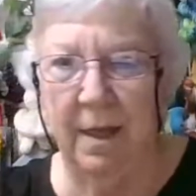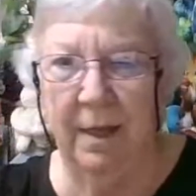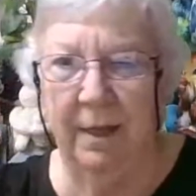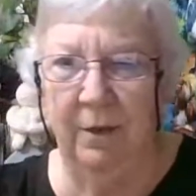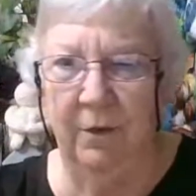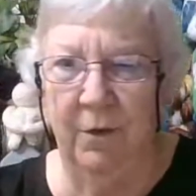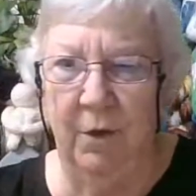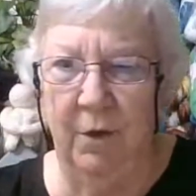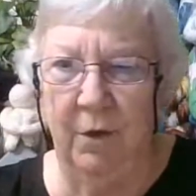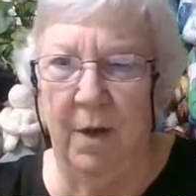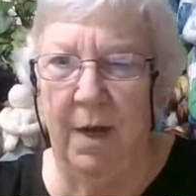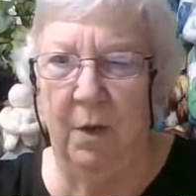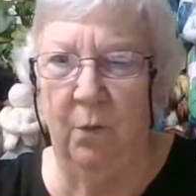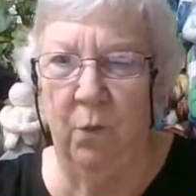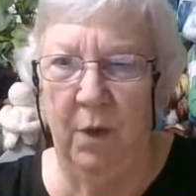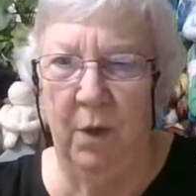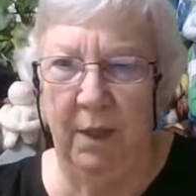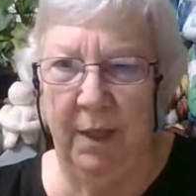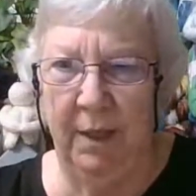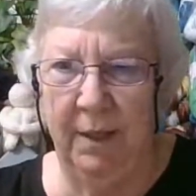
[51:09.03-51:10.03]
I don't know
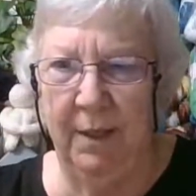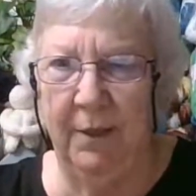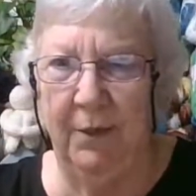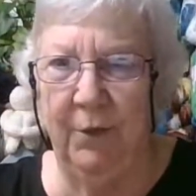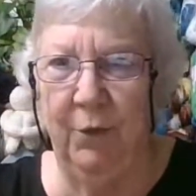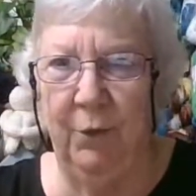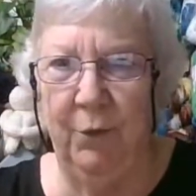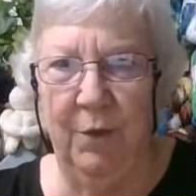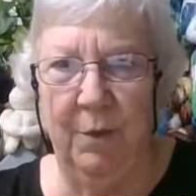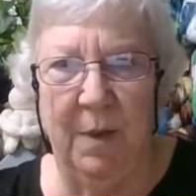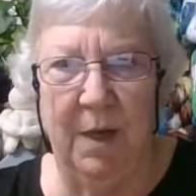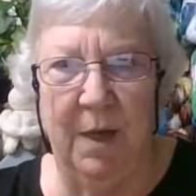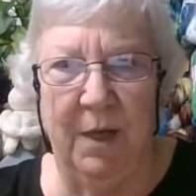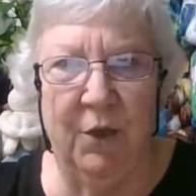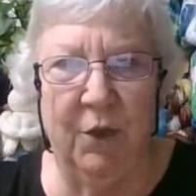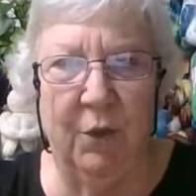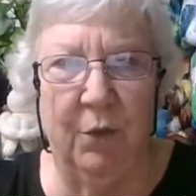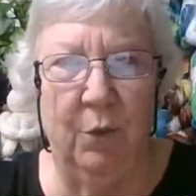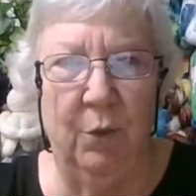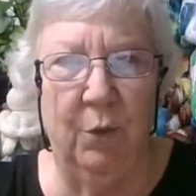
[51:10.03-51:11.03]
what it'll do to my
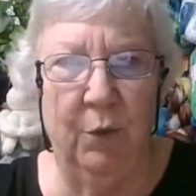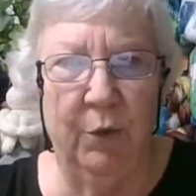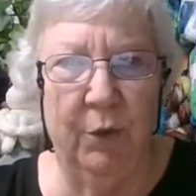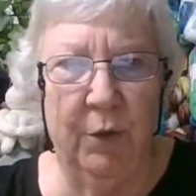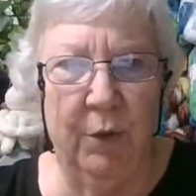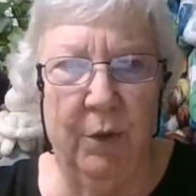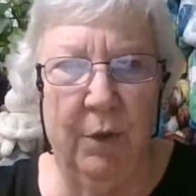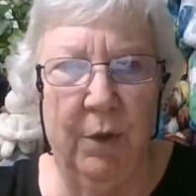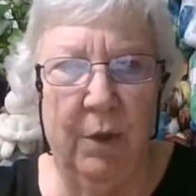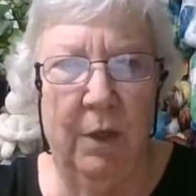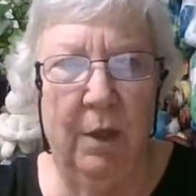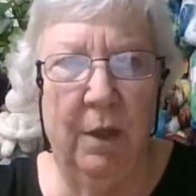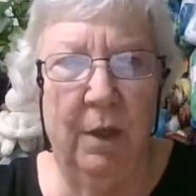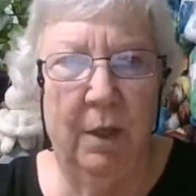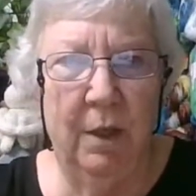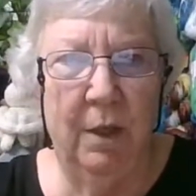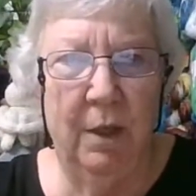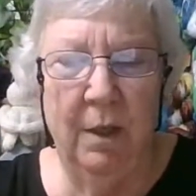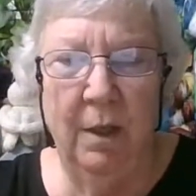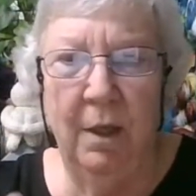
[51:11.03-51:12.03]
shoulder,
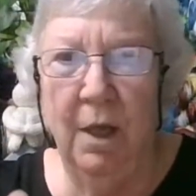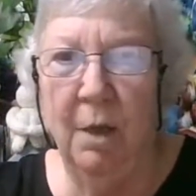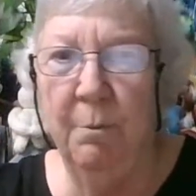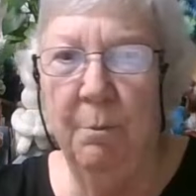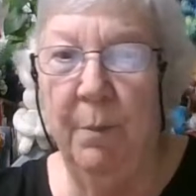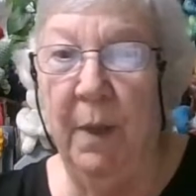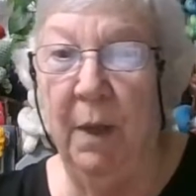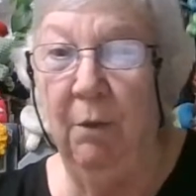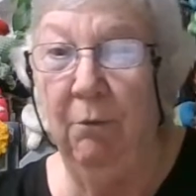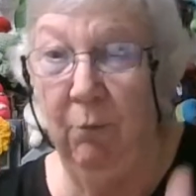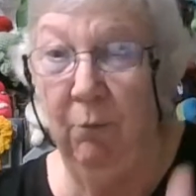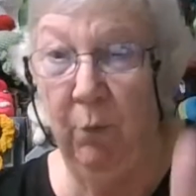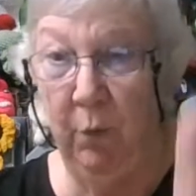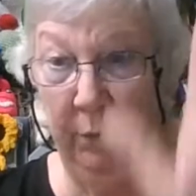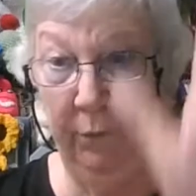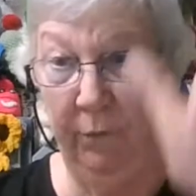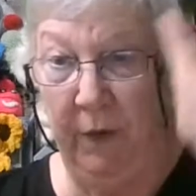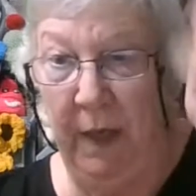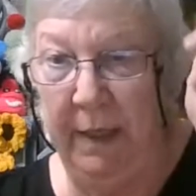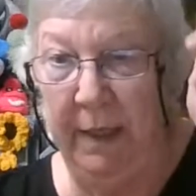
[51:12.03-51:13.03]
but
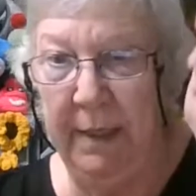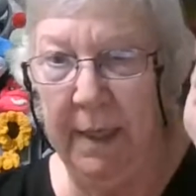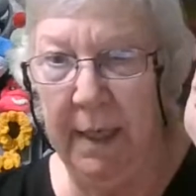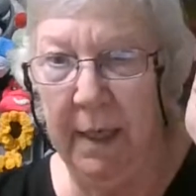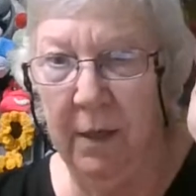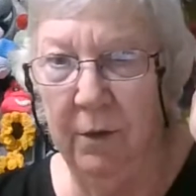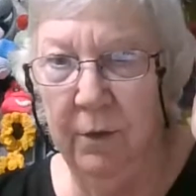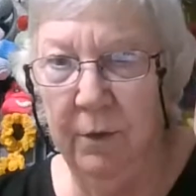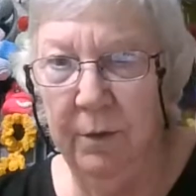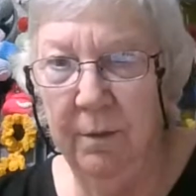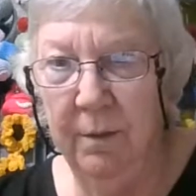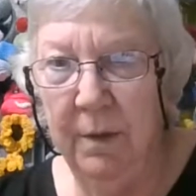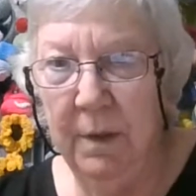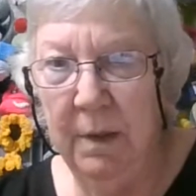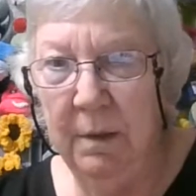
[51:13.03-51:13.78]
we'll find out.